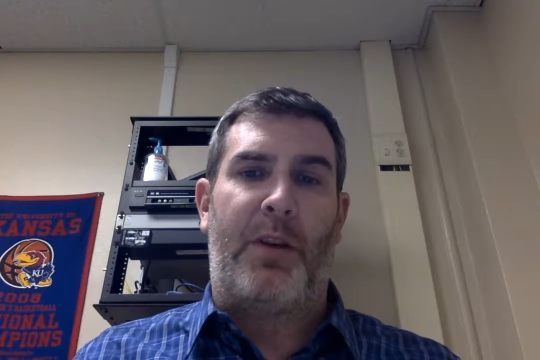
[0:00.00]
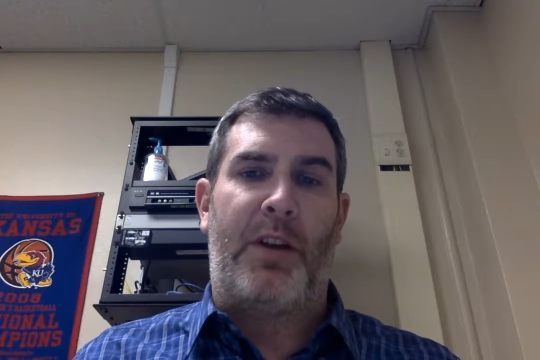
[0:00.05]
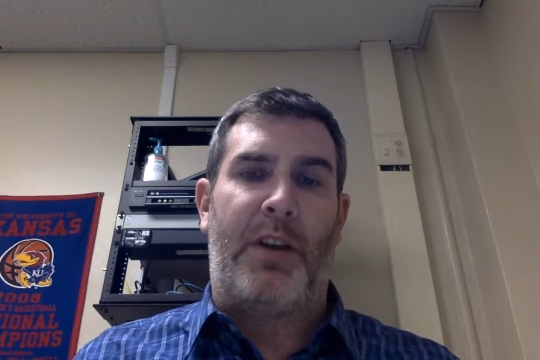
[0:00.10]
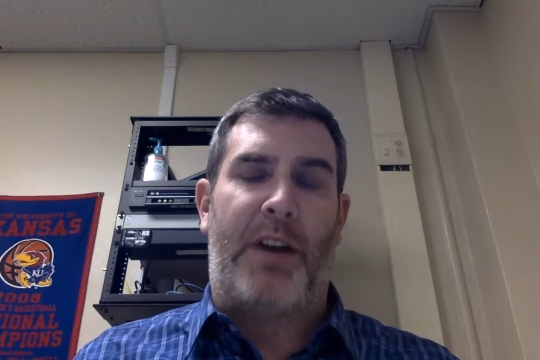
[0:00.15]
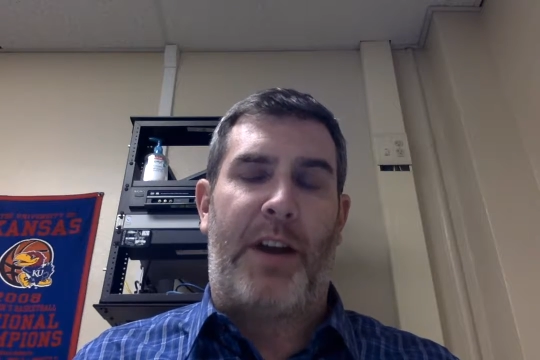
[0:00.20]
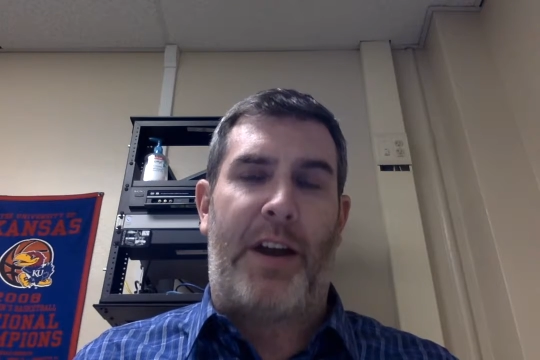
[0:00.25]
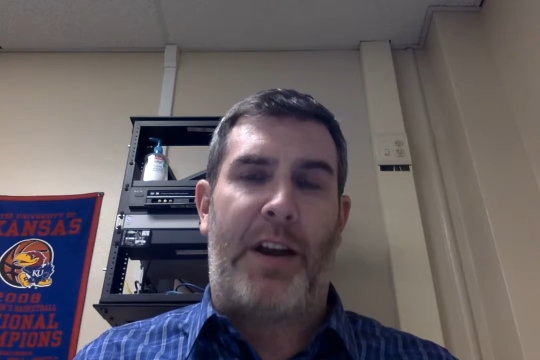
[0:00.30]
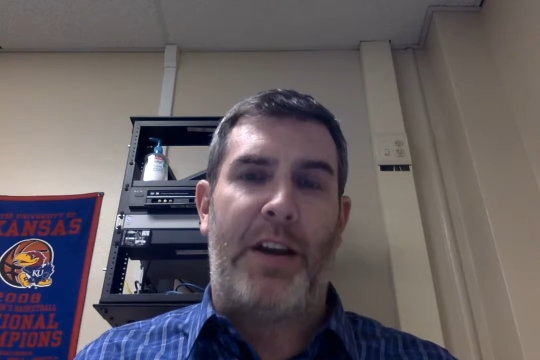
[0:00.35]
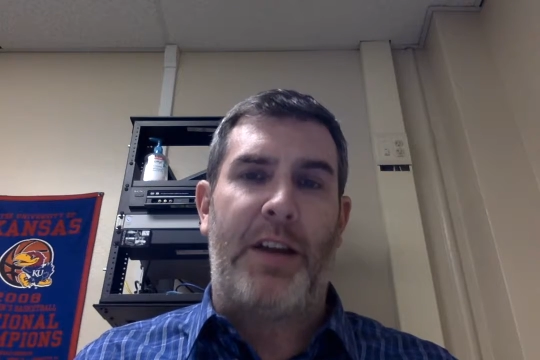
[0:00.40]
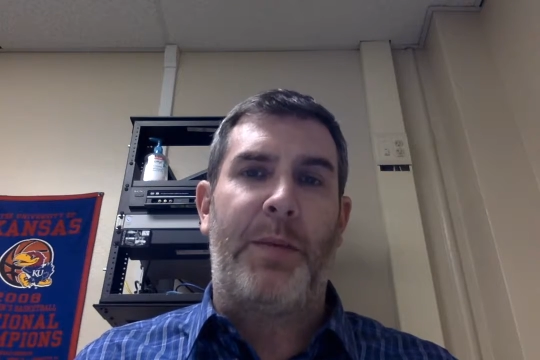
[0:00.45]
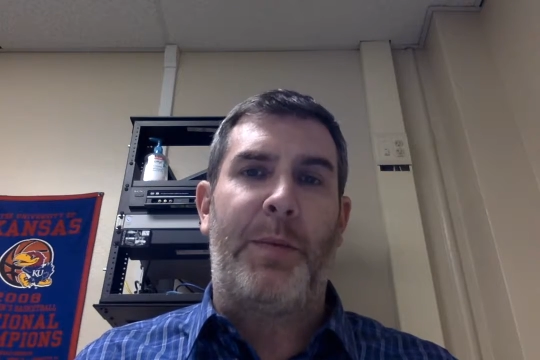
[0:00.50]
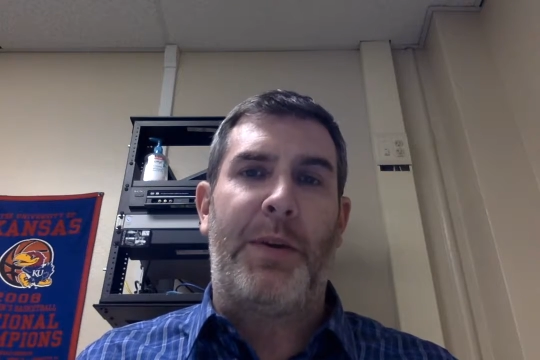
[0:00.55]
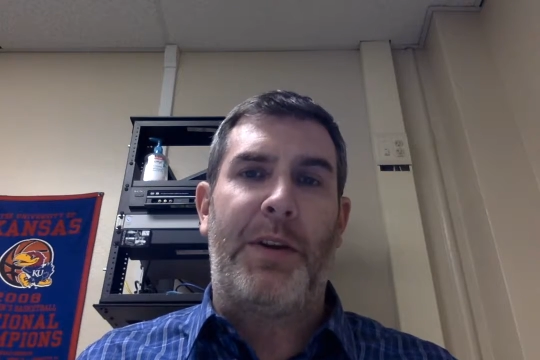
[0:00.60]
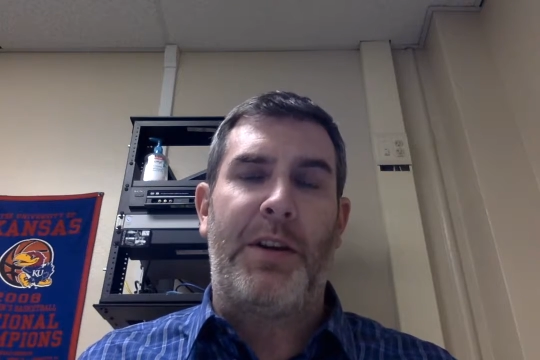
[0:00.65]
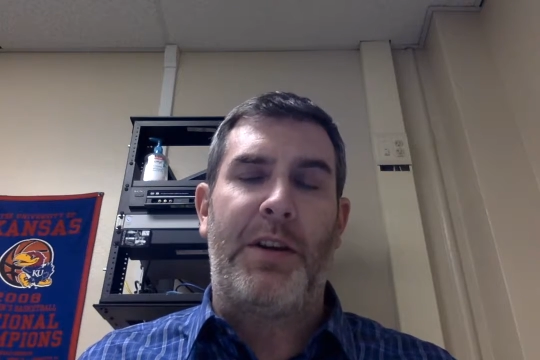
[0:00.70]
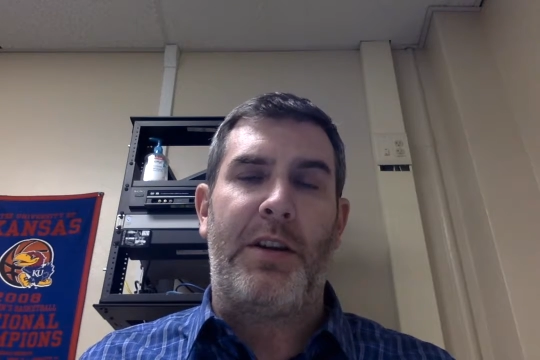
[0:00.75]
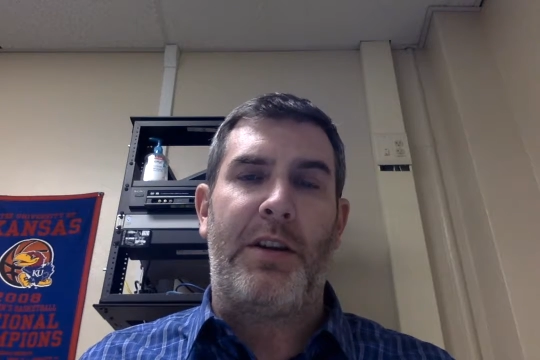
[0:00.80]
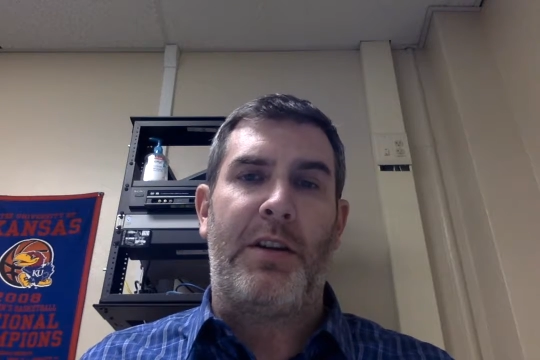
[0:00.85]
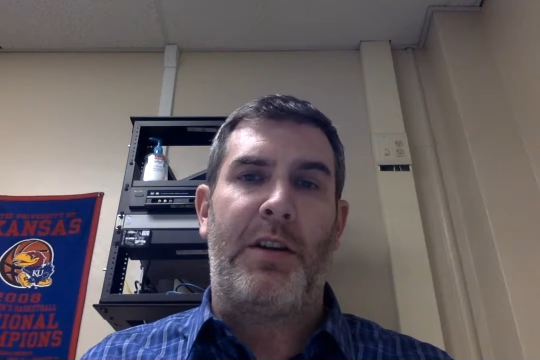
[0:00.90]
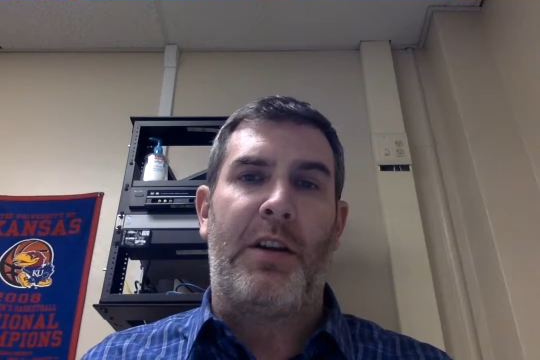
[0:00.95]
an
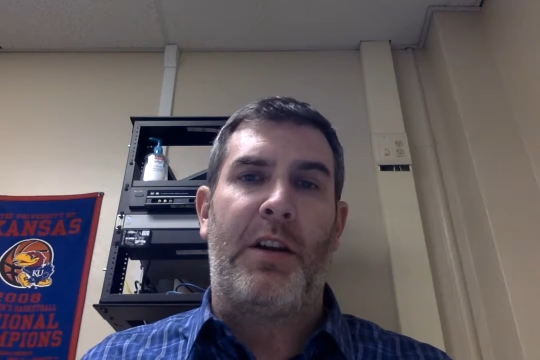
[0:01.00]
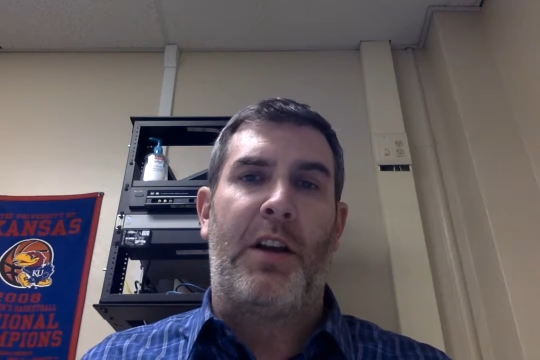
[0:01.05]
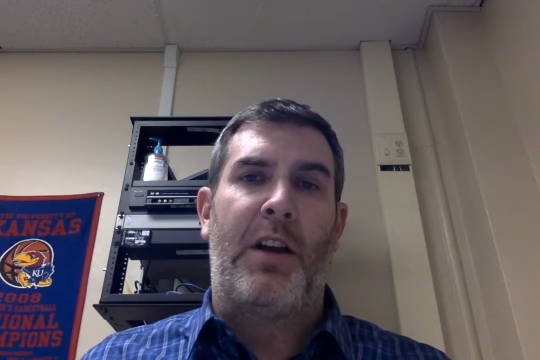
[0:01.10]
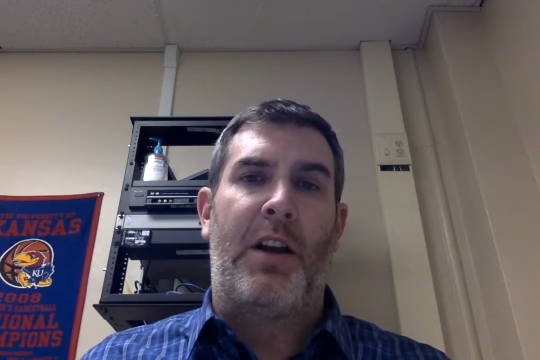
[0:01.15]
IEP,